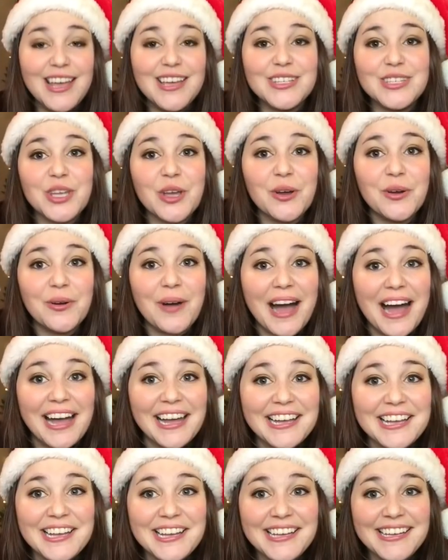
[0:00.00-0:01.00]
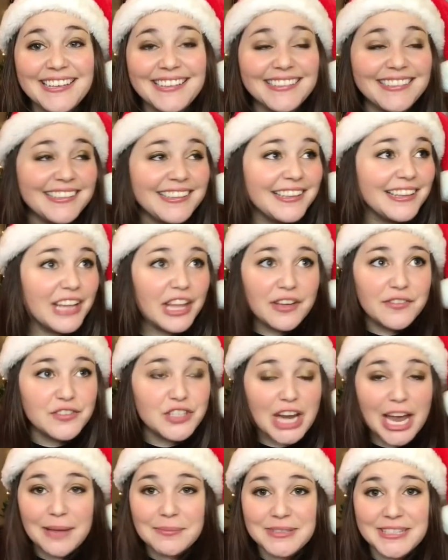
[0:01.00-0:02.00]
So I love
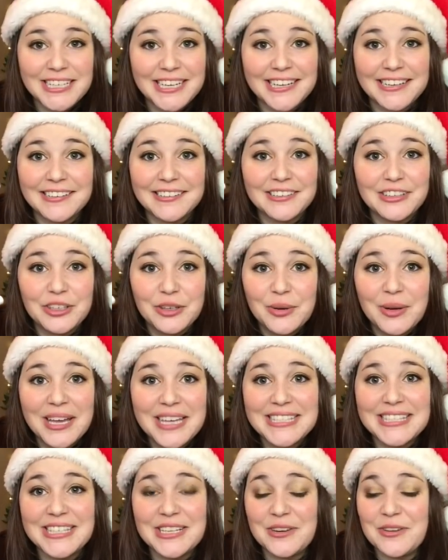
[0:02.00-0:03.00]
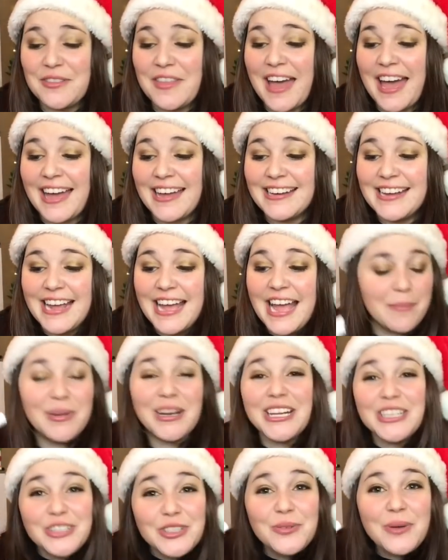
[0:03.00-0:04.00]
chapstick. You guys know that. But
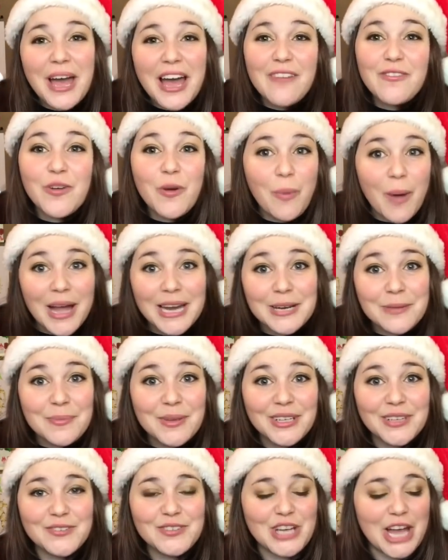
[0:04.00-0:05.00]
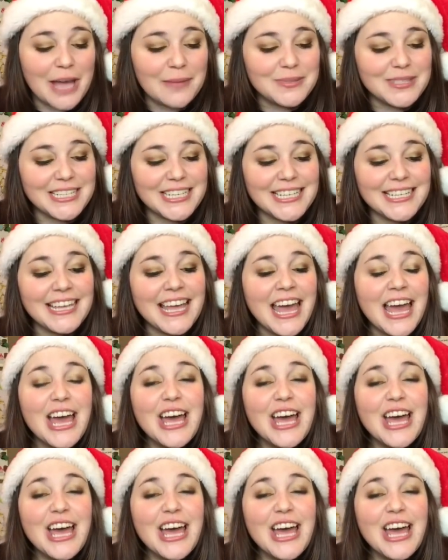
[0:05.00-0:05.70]
I do have quite a bit of chapstick.